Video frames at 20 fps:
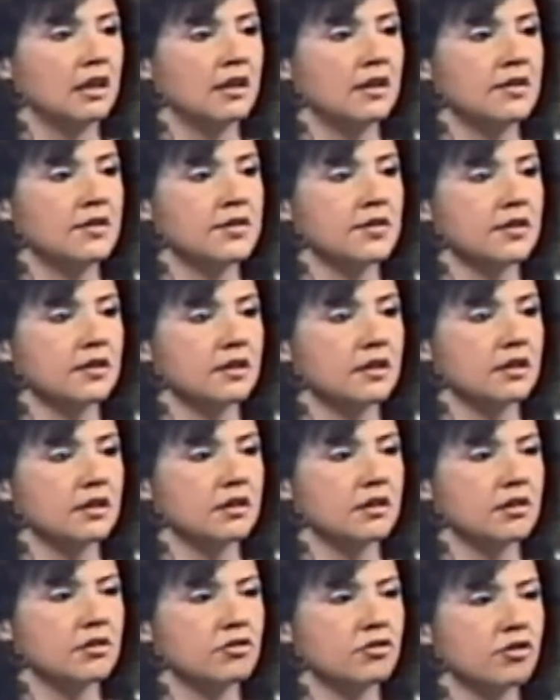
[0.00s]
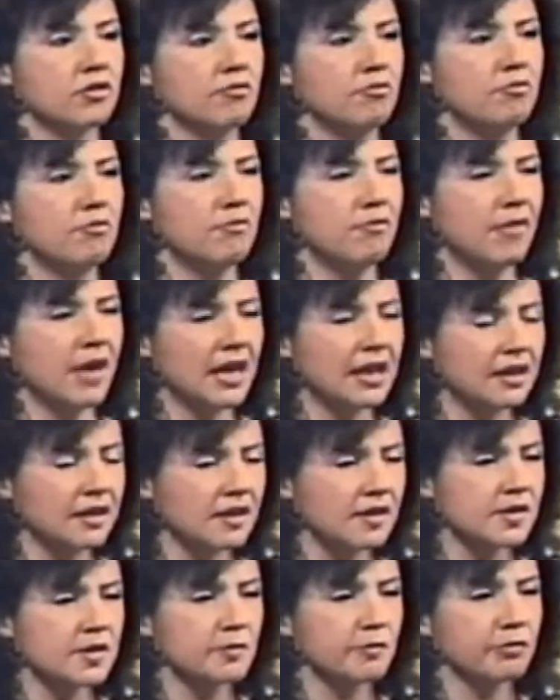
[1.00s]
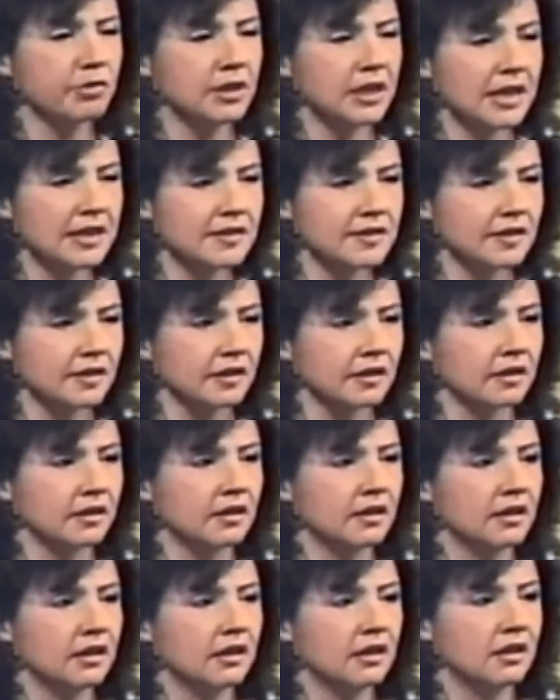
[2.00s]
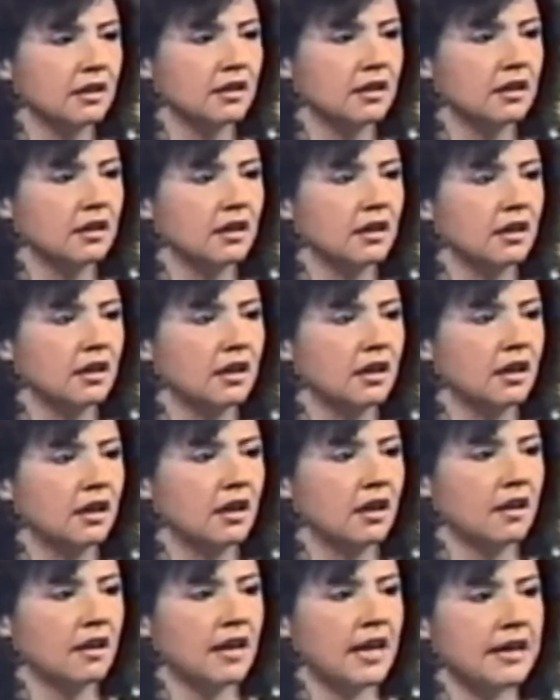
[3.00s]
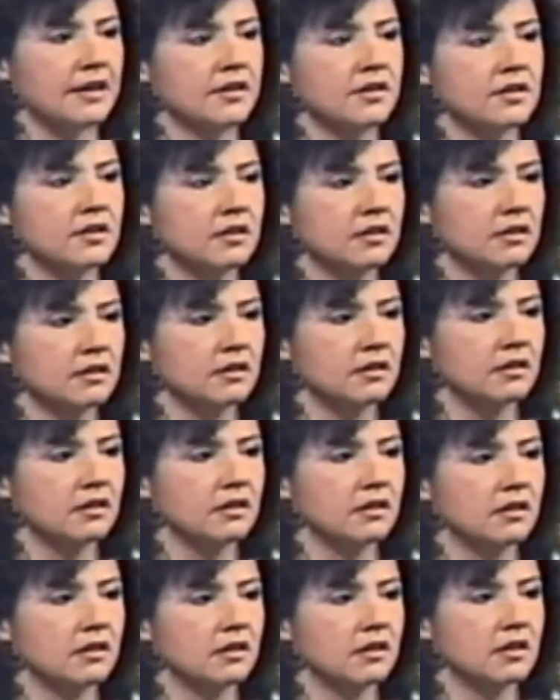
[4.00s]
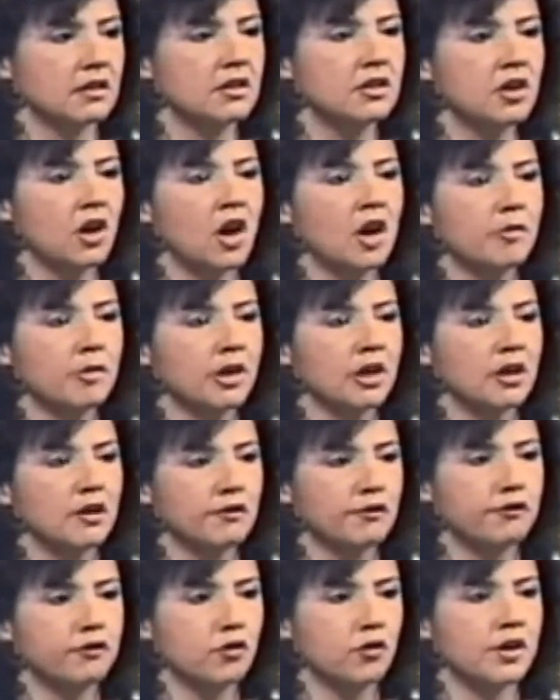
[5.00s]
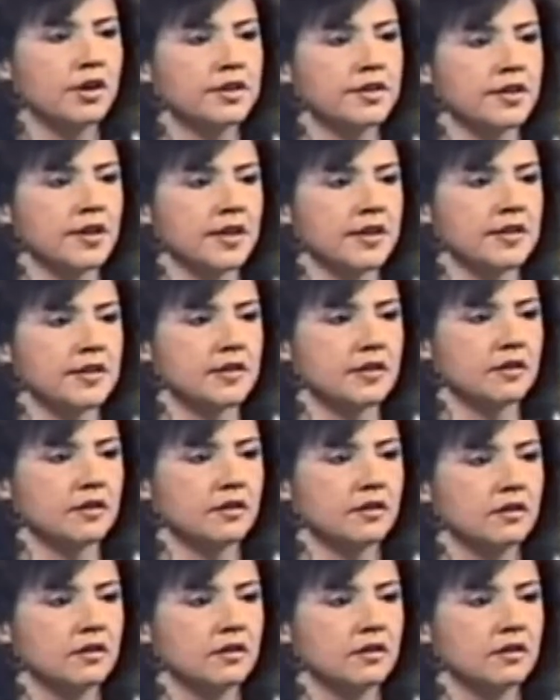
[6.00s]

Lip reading: is the tremendous blessing that Dharma affords us.